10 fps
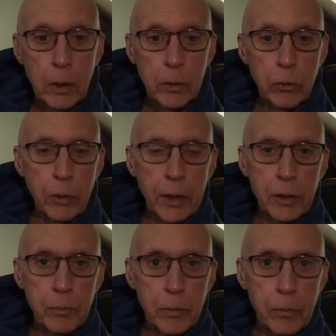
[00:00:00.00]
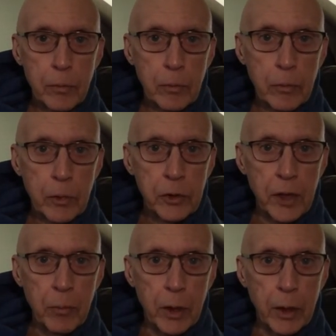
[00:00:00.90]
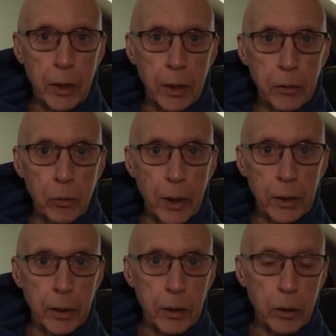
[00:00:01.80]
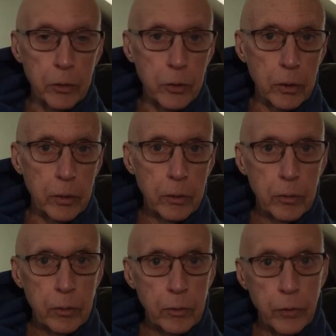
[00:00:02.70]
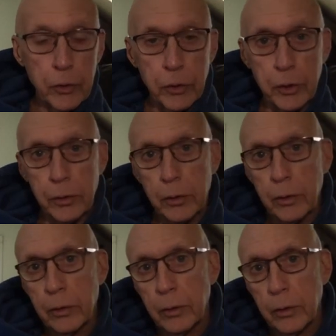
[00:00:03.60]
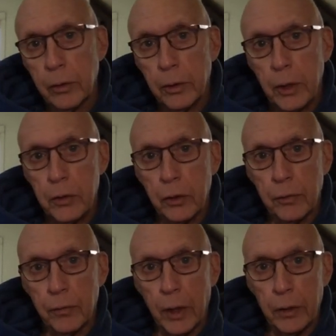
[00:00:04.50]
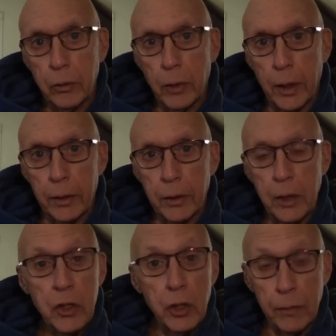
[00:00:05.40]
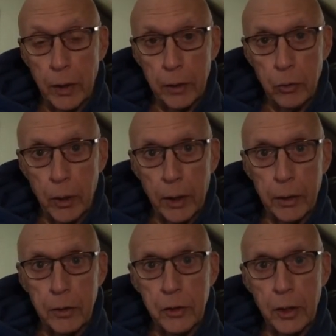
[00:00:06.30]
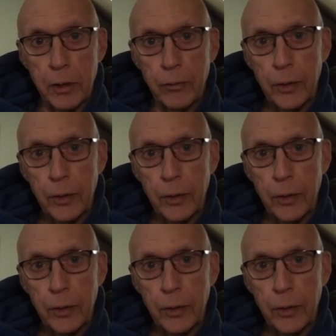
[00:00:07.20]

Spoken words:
So that's a statement on non-duality culture versus the teachings of the teaching of non-duality itself.